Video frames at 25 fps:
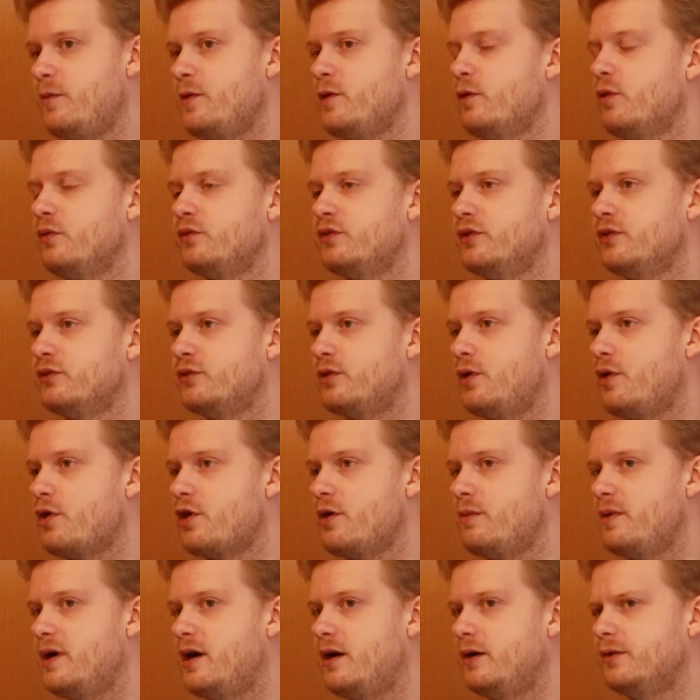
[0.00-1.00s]
We often
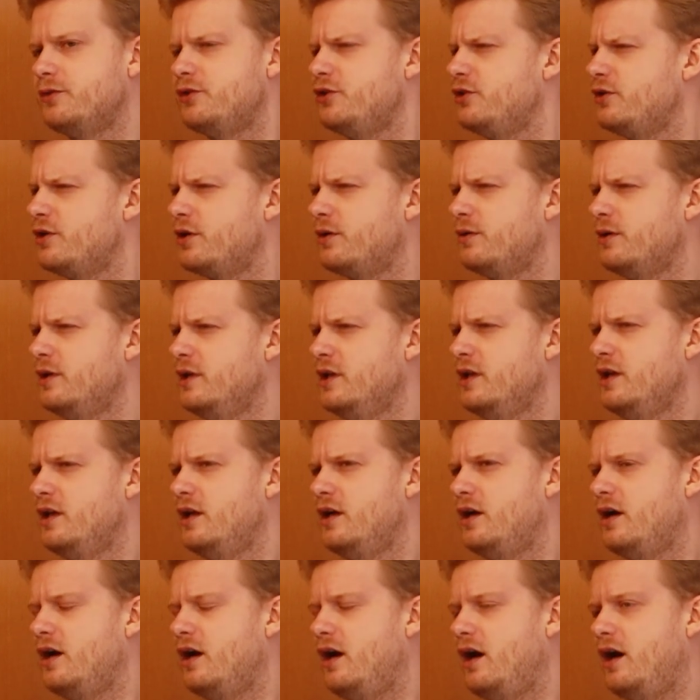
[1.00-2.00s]
talk about,
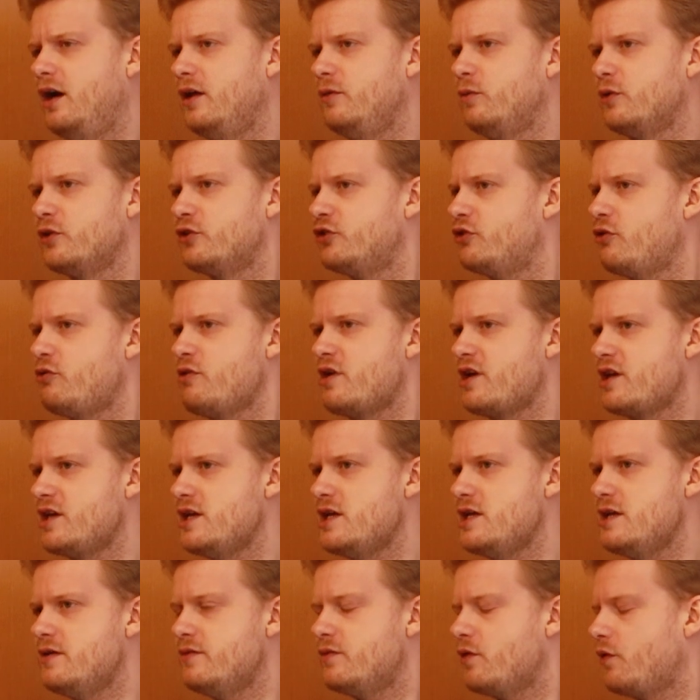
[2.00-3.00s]
it was so
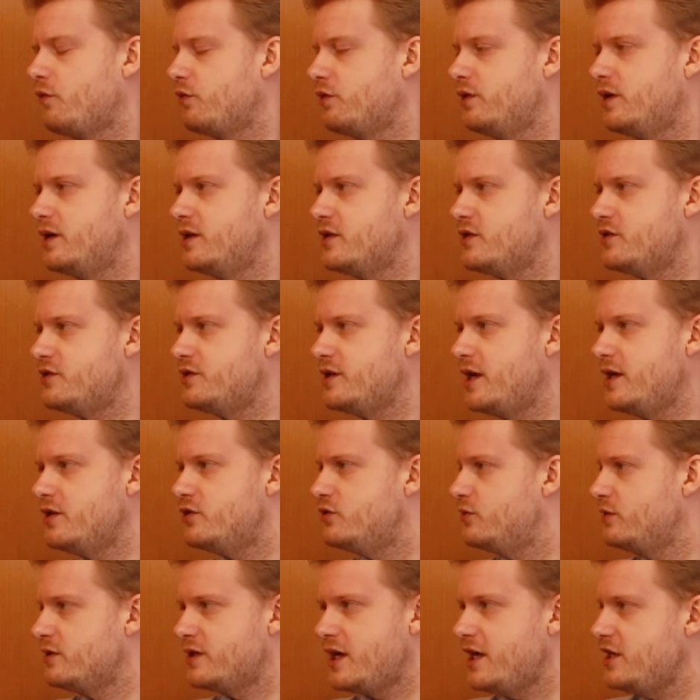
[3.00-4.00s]
naive of the United
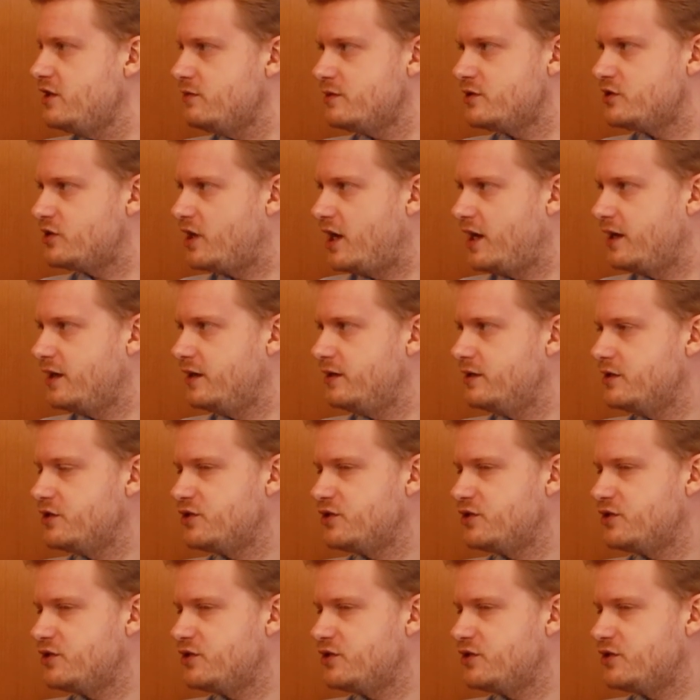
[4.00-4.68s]
States to engage with China in